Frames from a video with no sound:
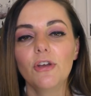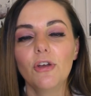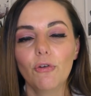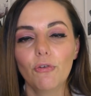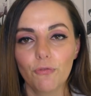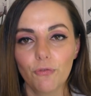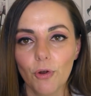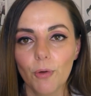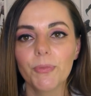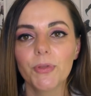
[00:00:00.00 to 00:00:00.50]

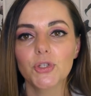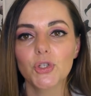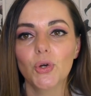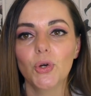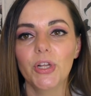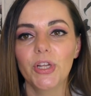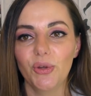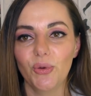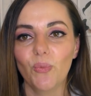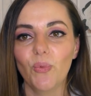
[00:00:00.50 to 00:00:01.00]
from the
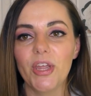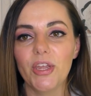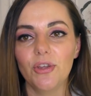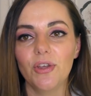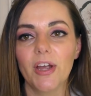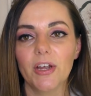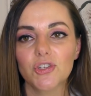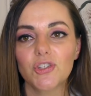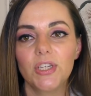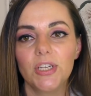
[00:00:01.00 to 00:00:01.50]
toilet where you
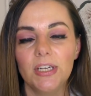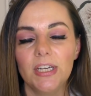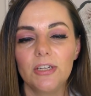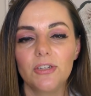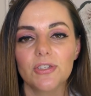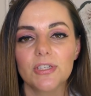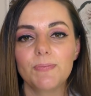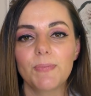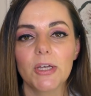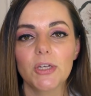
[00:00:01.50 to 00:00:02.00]
actually need
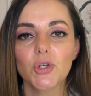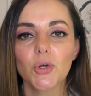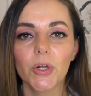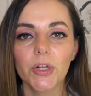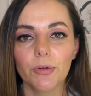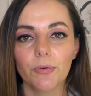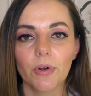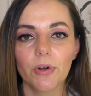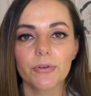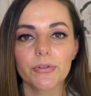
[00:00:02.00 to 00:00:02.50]
your spare
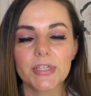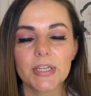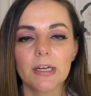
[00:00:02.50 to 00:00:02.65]
toilet rolls.